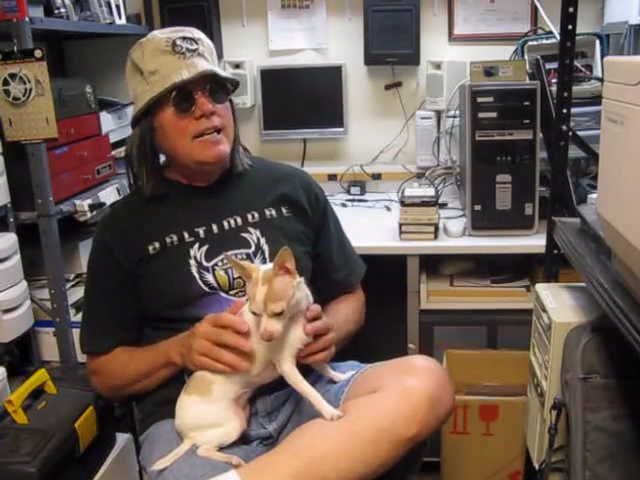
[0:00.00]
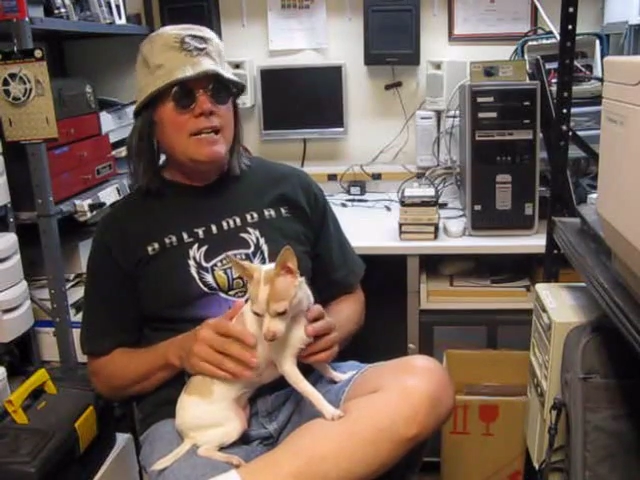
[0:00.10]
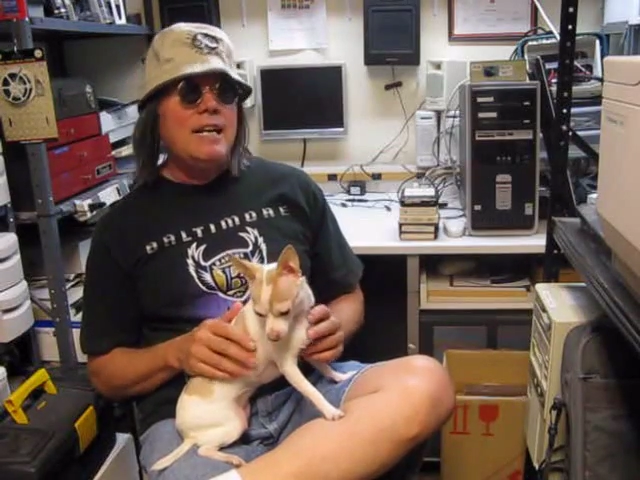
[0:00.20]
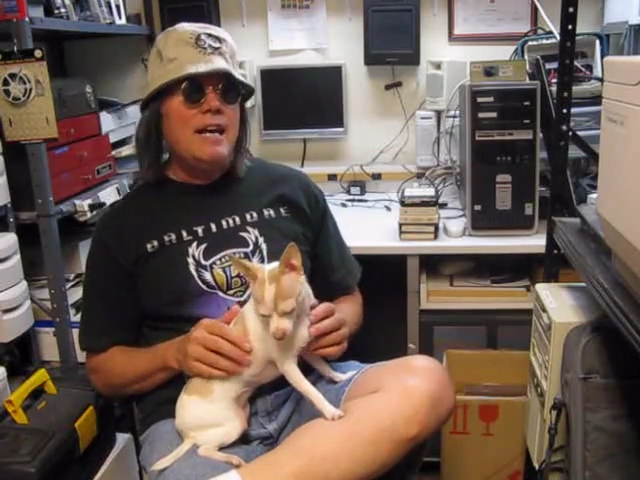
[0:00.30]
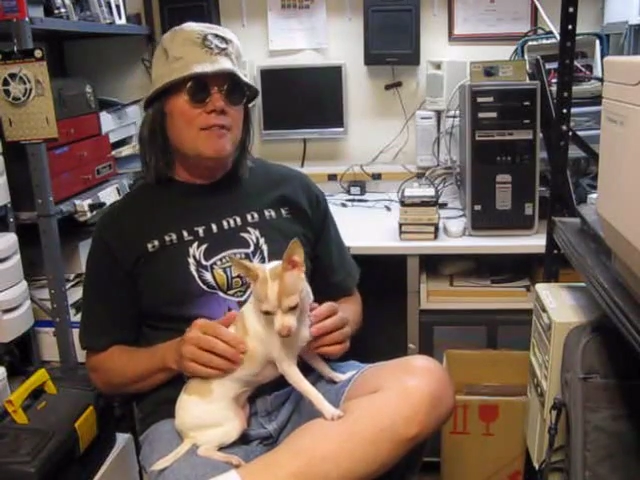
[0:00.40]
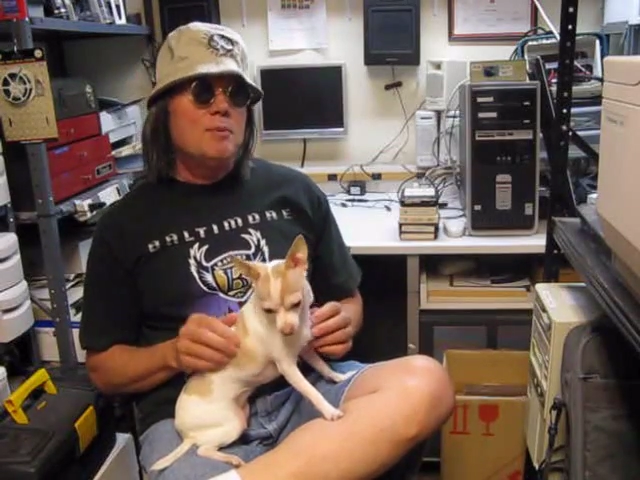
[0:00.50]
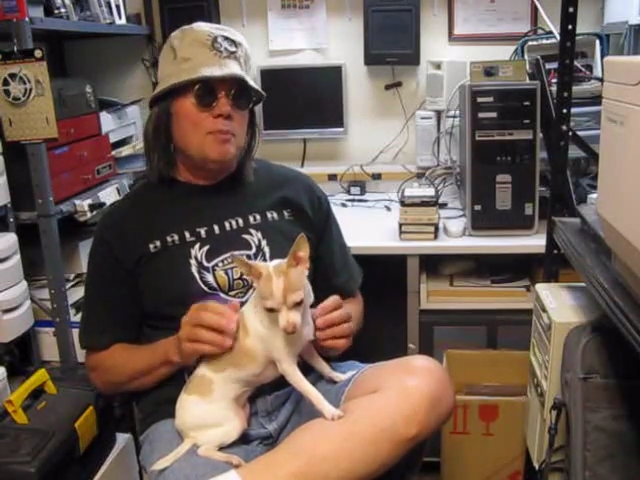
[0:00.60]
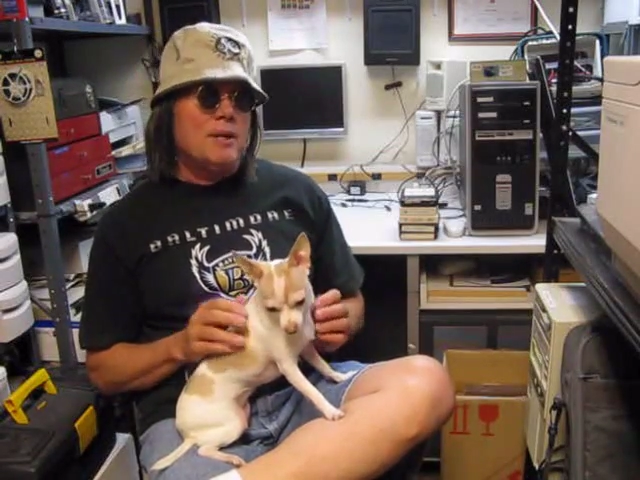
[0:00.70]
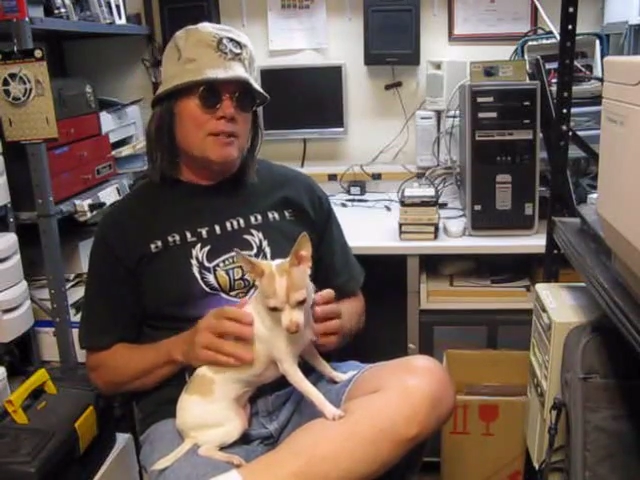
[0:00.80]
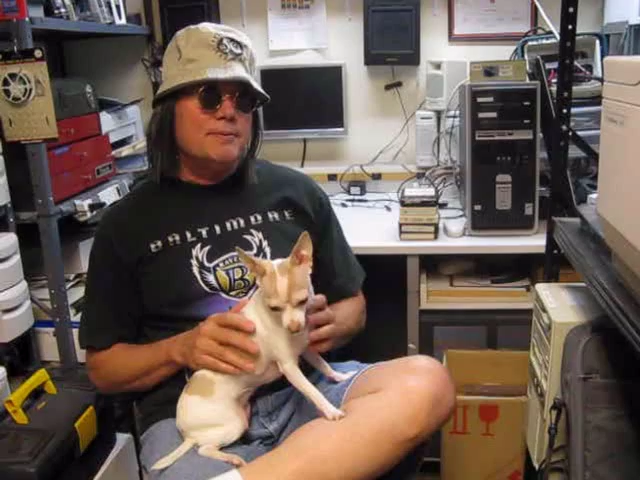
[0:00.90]
I didn't have a
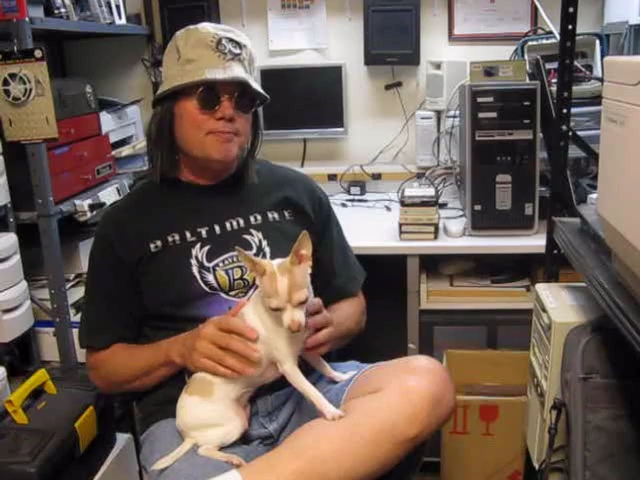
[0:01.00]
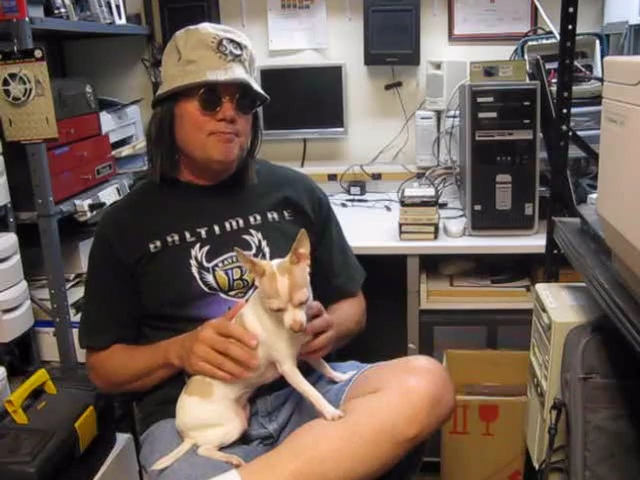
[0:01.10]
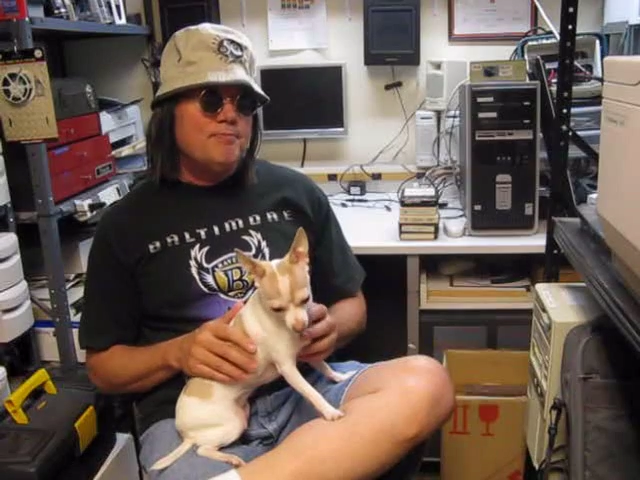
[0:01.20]
belt,